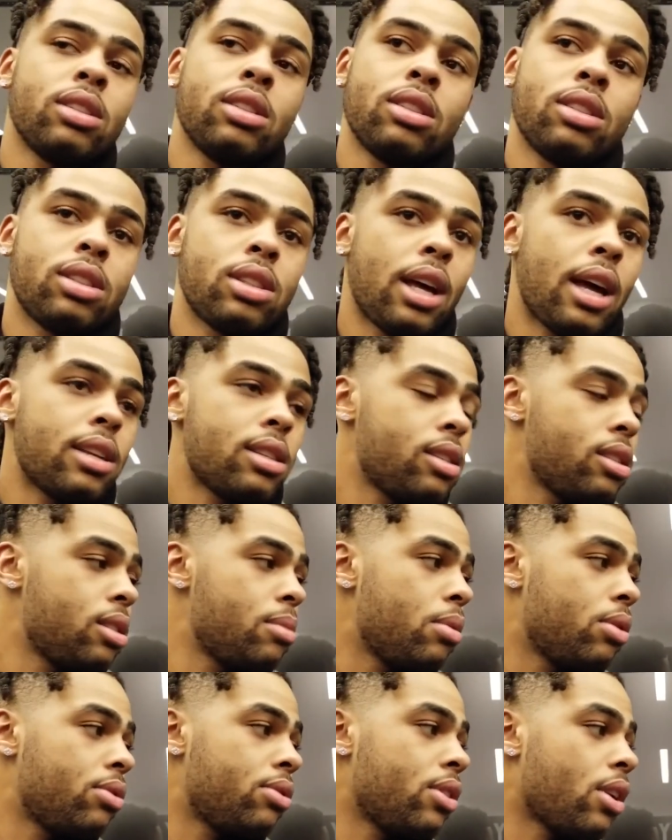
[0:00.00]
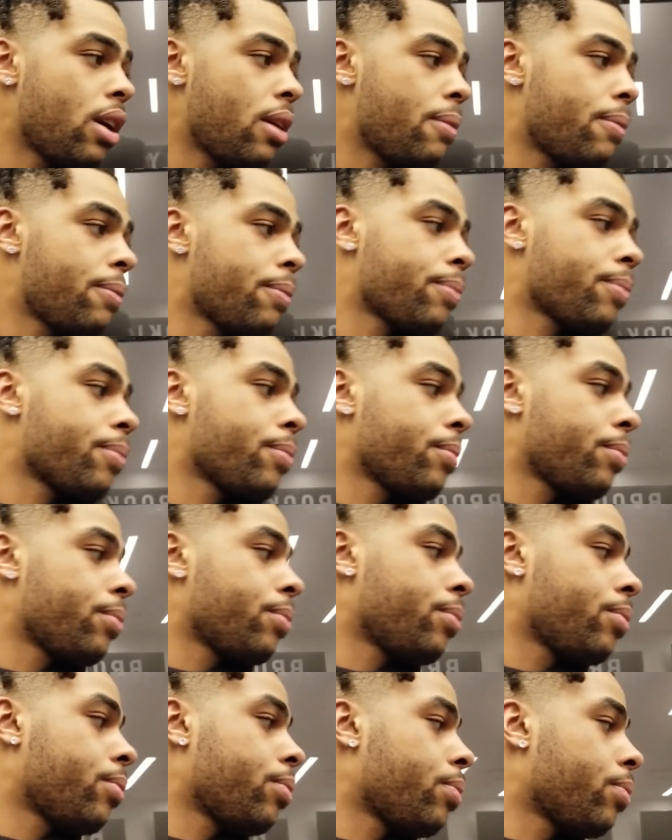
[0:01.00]
sky's the limit for that.
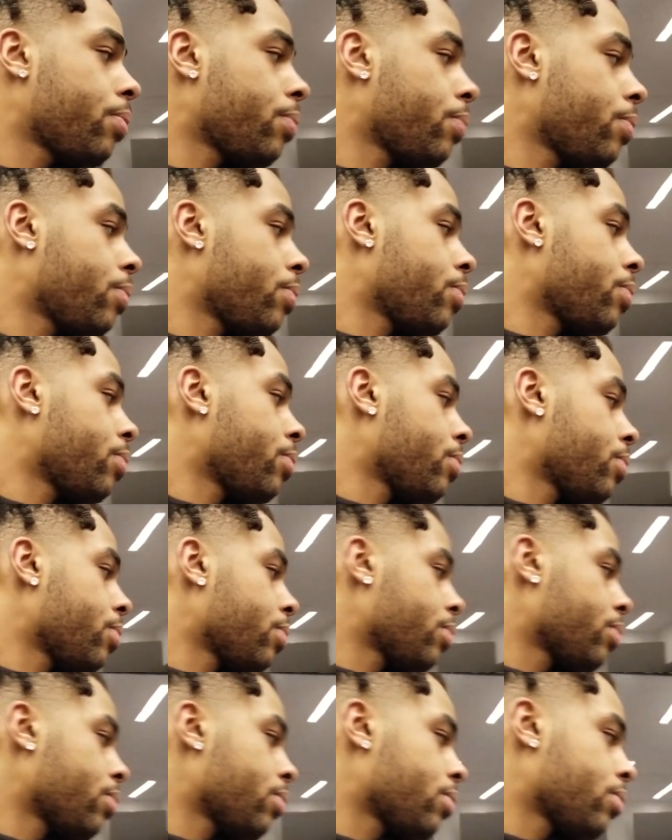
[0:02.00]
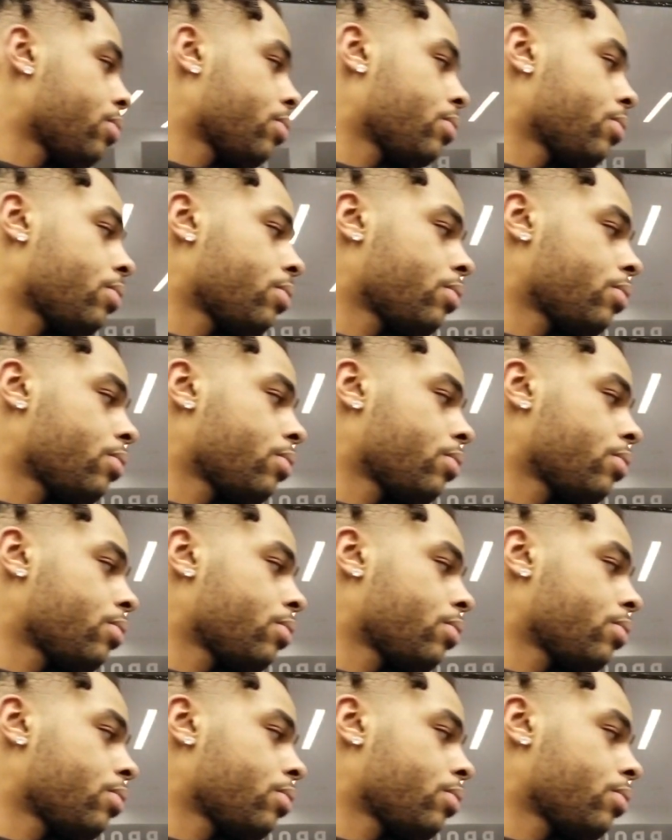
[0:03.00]
To uh, Bill Parcells and